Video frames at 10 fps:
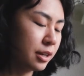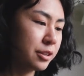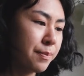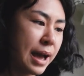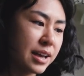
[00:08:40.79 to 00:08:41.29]

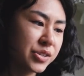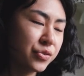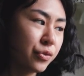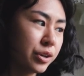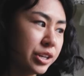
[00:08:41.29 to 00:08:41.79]
The past
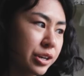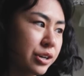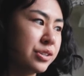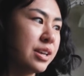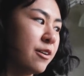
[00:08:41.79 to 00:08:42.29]
four
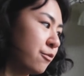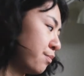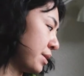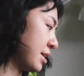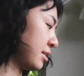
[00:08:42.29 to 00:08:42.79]
years have
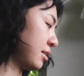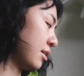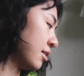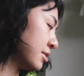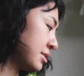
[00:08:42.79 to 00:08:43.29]
been
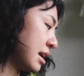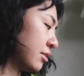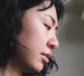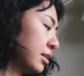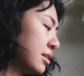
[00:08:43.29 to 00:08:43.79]

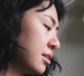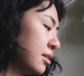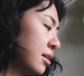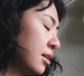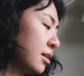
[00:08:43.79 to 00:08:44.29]

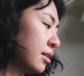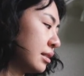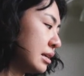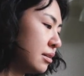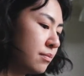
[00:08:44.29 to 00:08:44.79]
undoubtedly
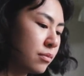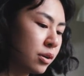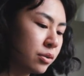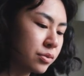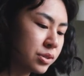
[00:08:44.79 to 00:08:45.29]
the
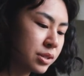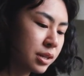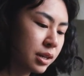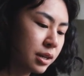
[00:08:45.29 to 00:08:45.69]
most